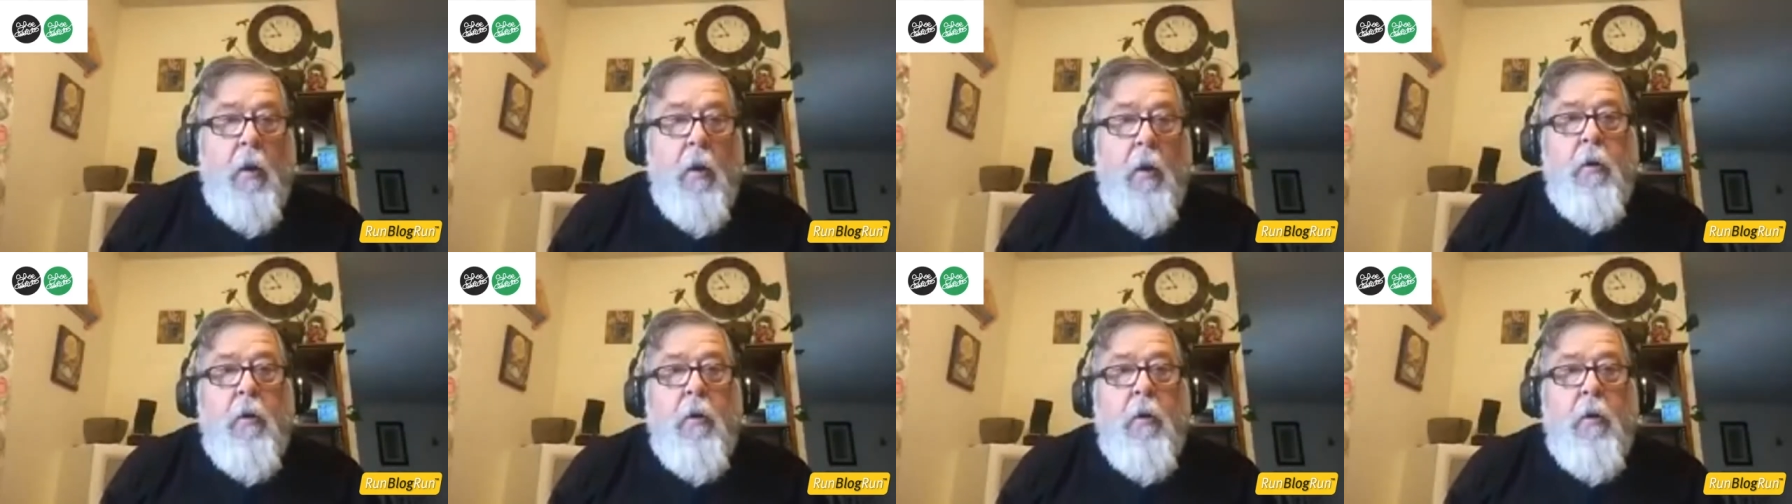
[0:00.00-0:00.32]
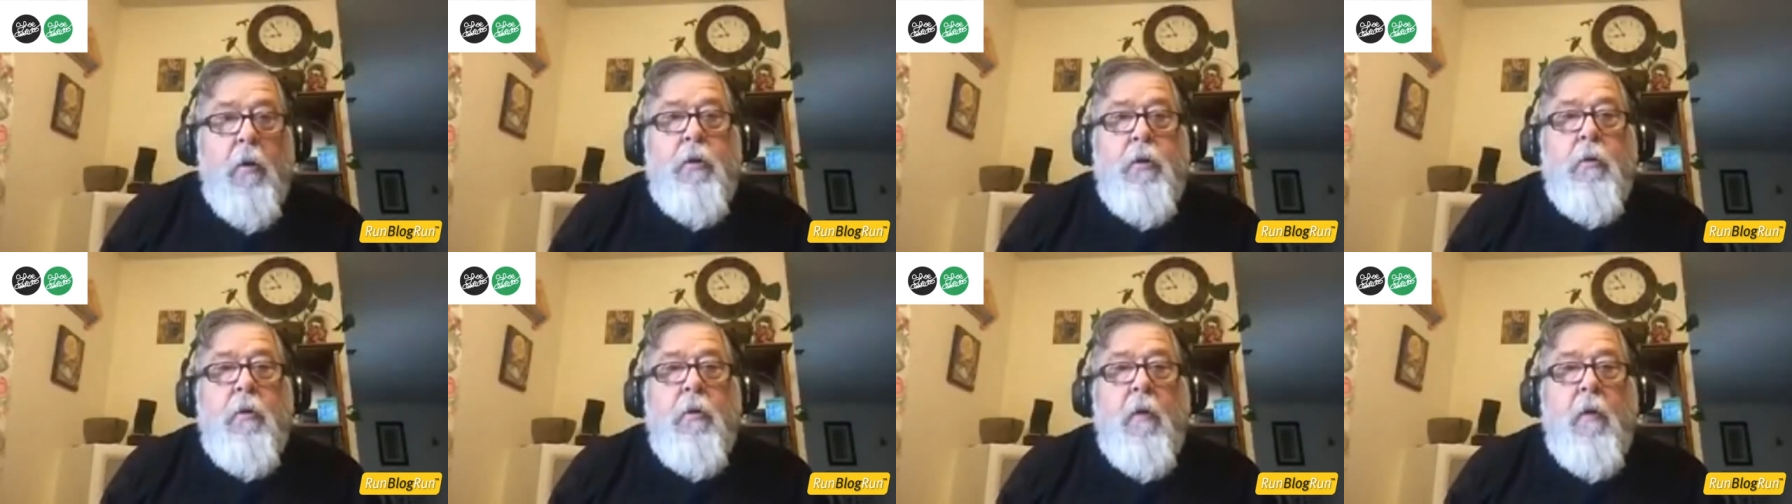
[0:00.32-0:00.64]
could
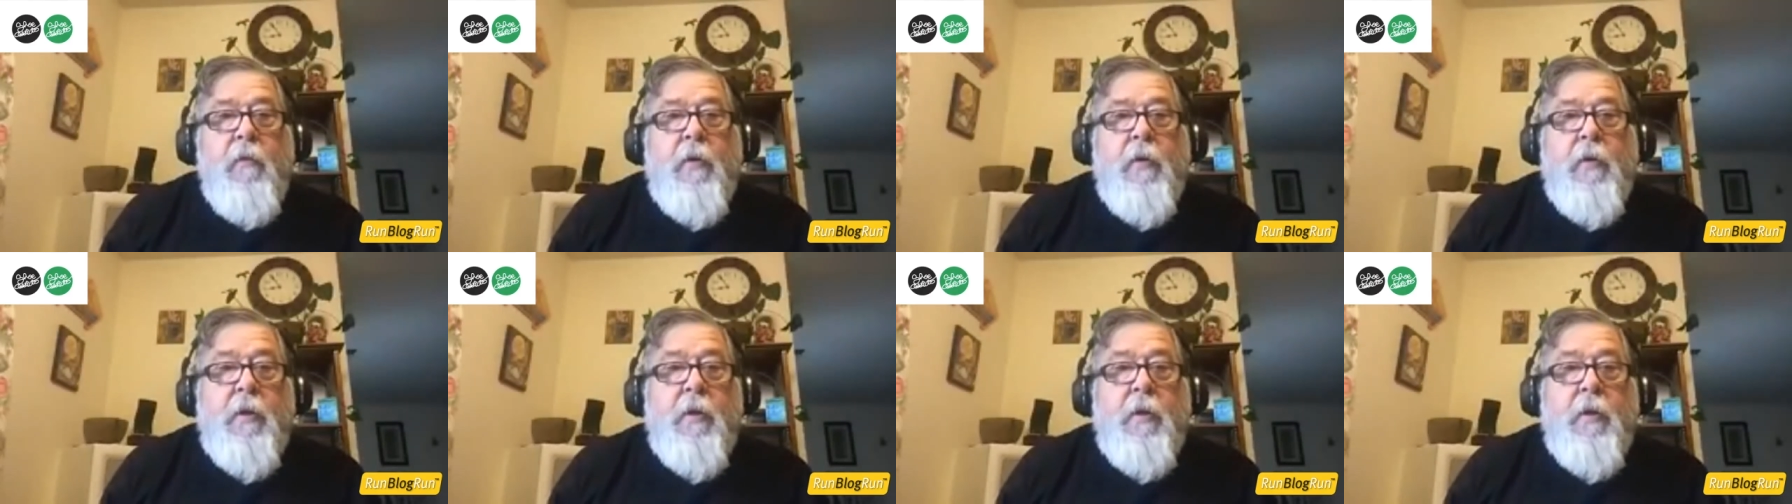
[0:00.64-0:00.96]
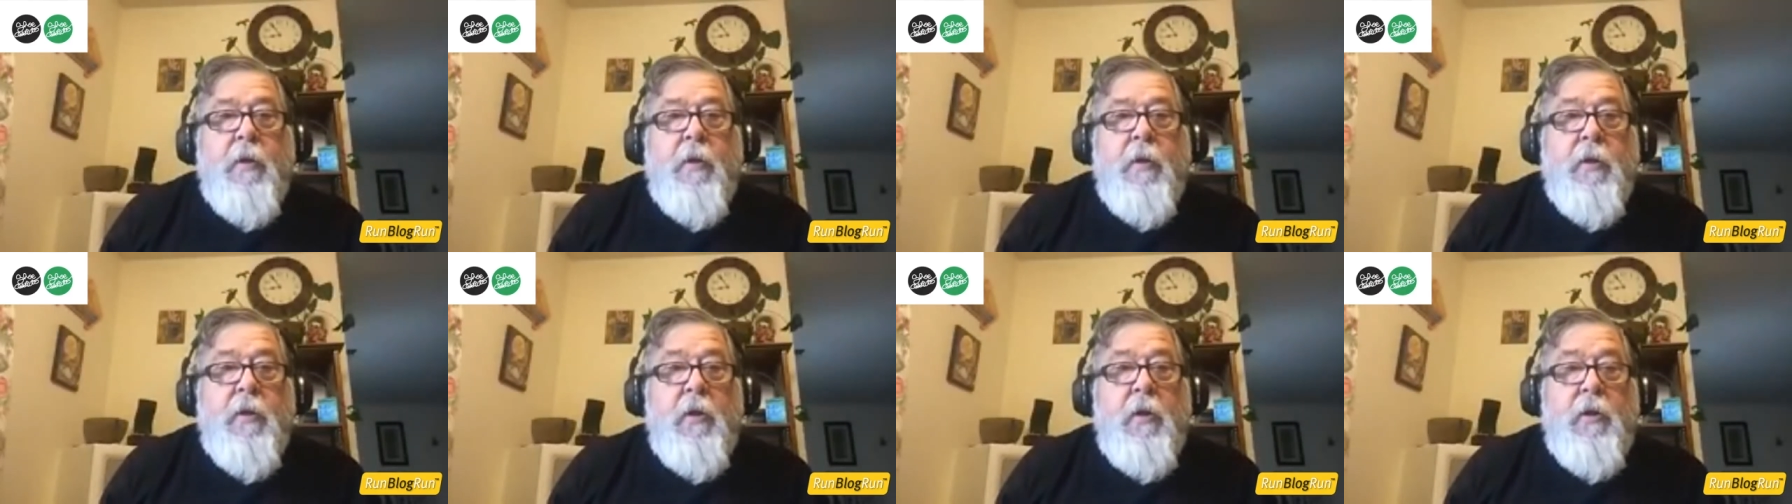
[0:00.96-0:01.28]
you give us a
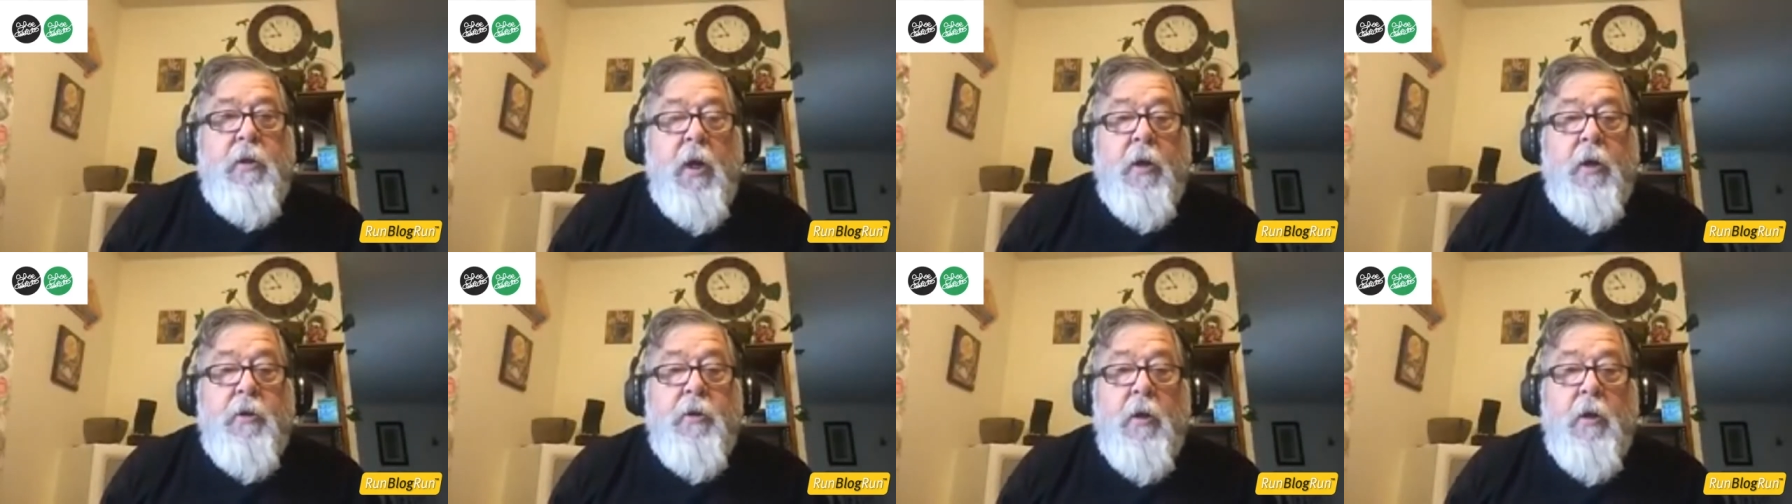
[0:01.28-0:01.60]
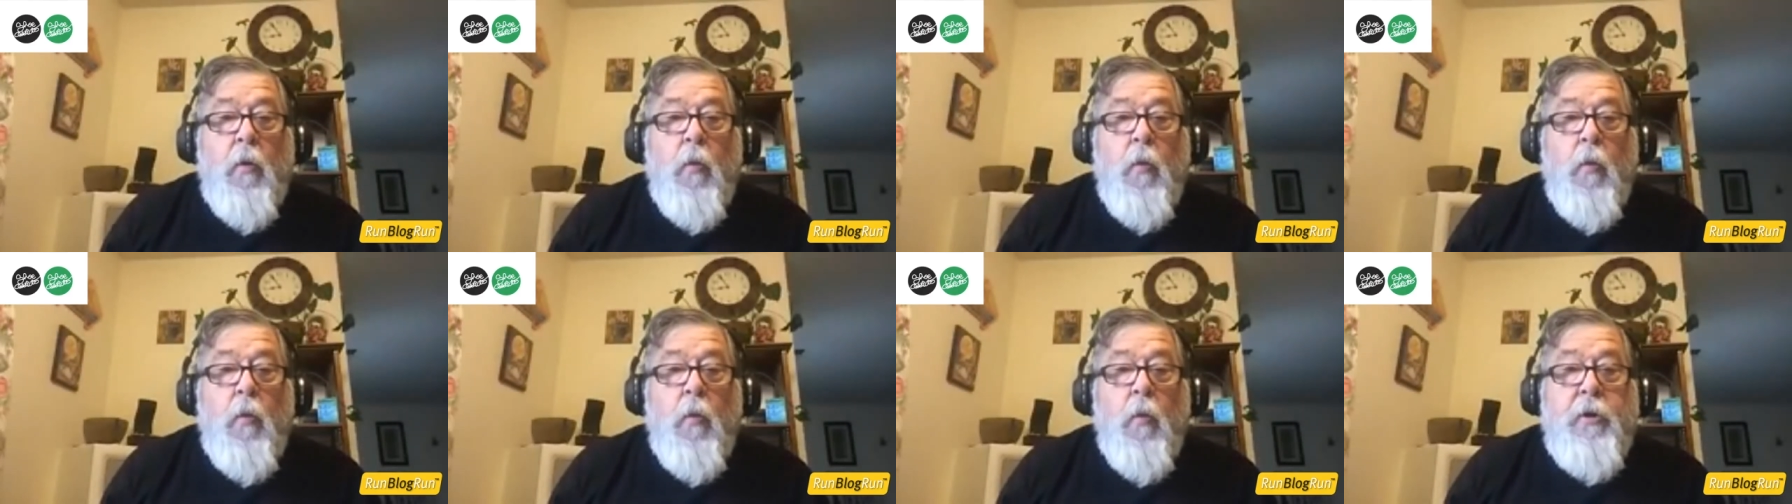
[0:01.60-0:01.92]
suggestion
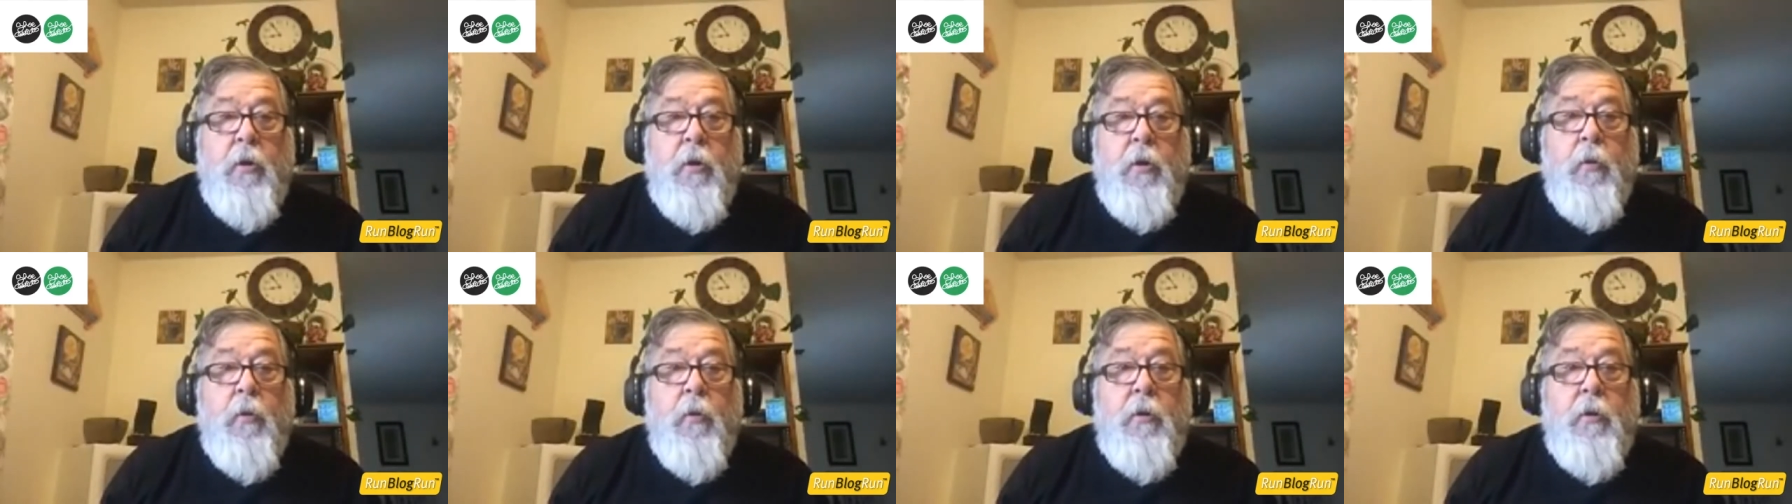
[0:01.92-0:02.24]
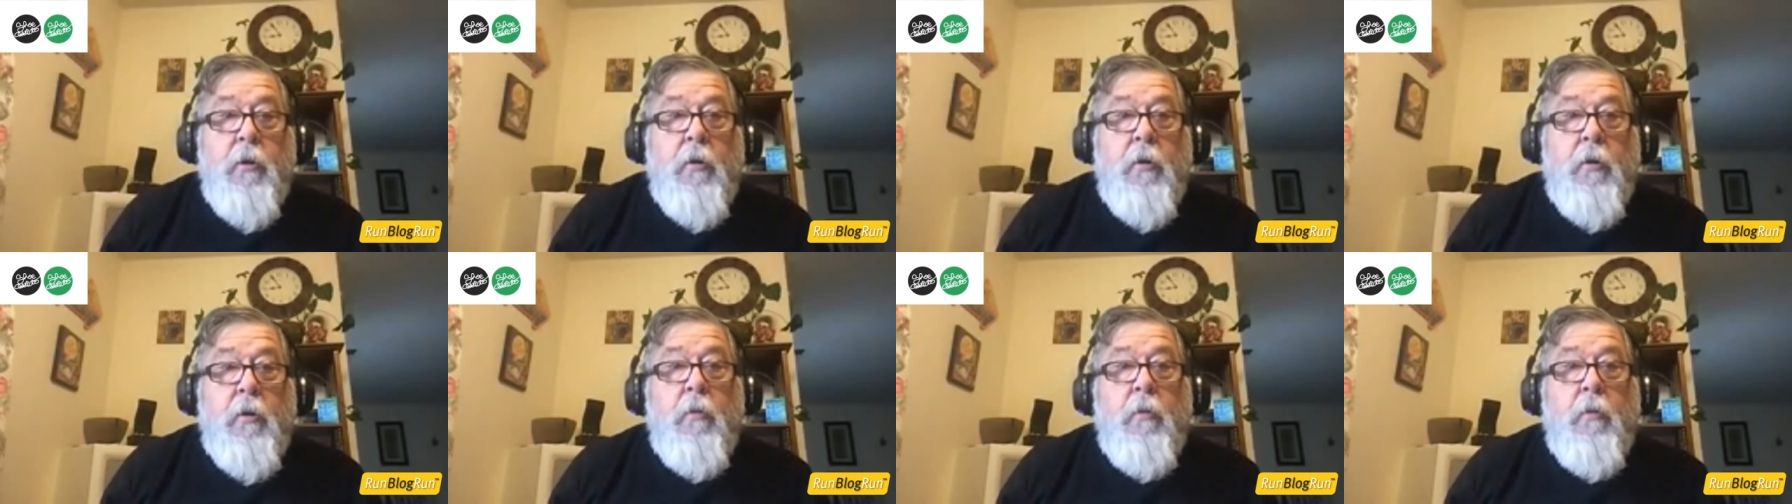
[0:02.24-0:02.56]
on what you would
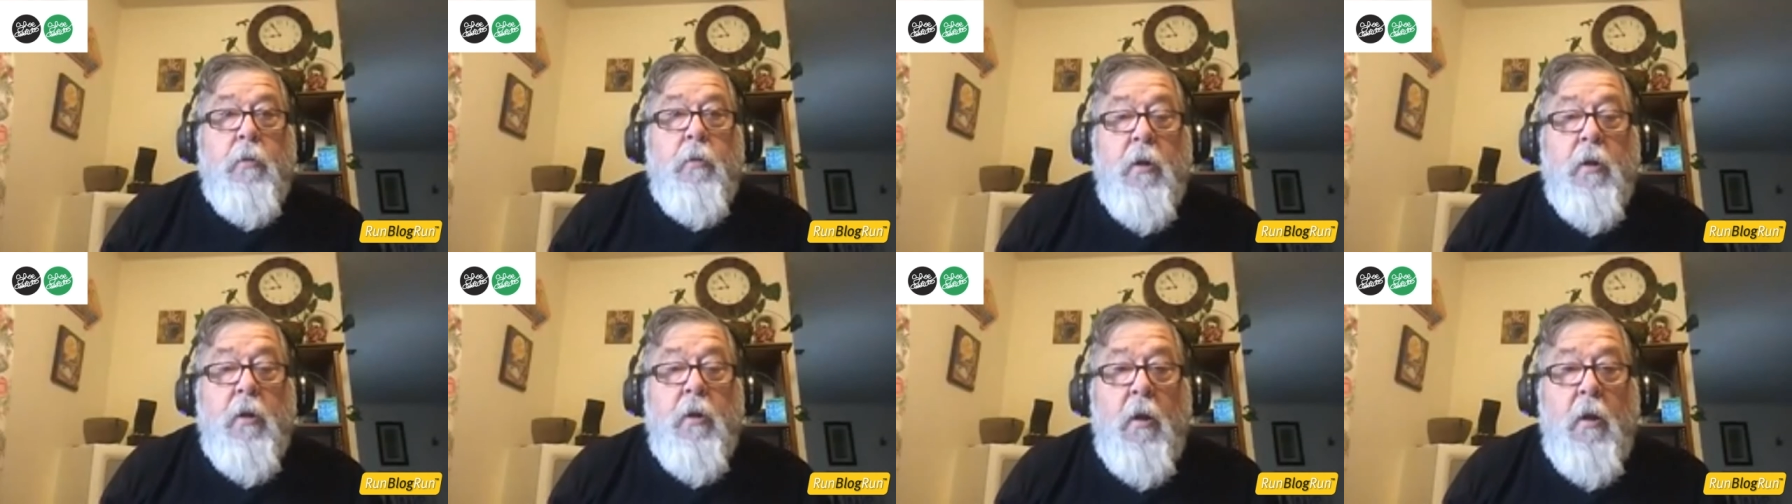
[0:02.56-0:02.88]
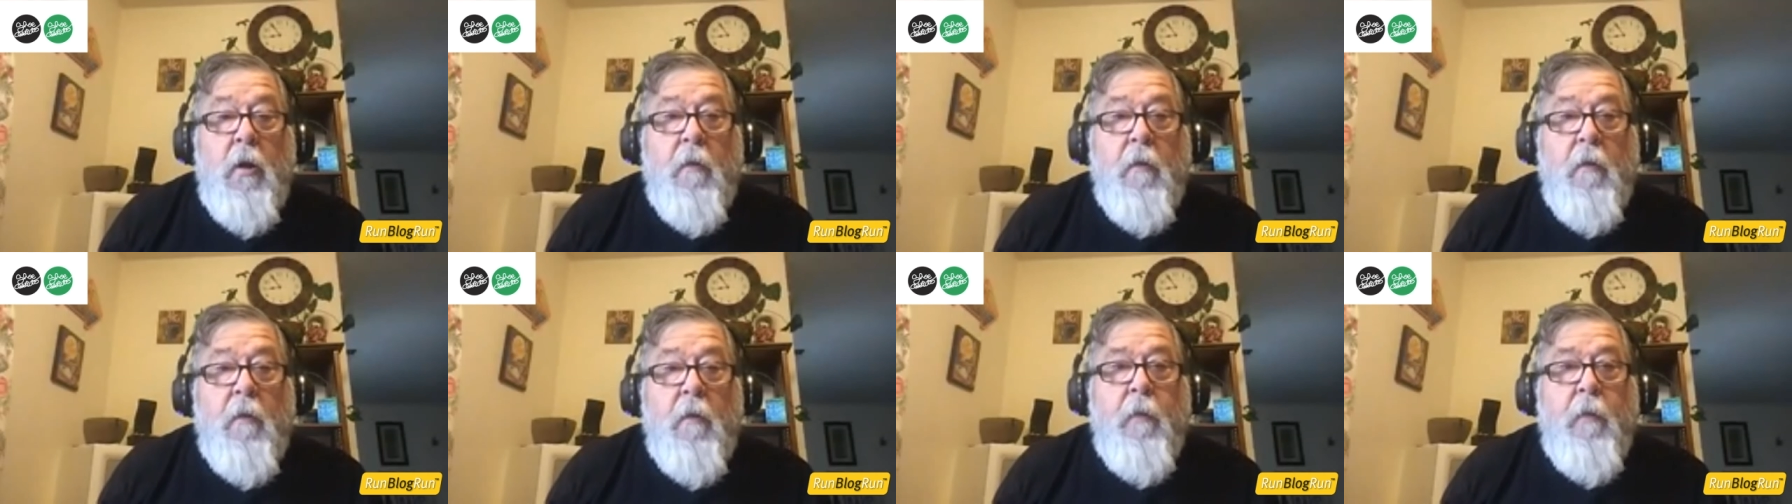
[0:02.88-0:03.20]
do to
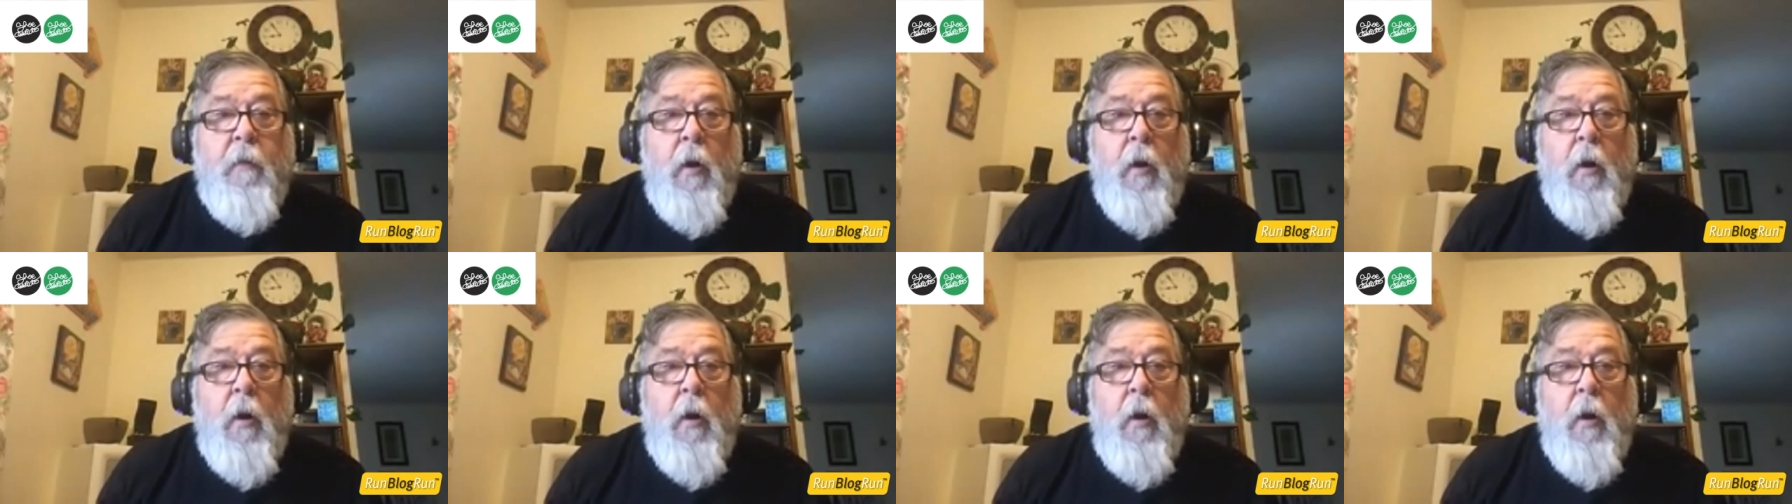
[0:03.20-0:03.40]
give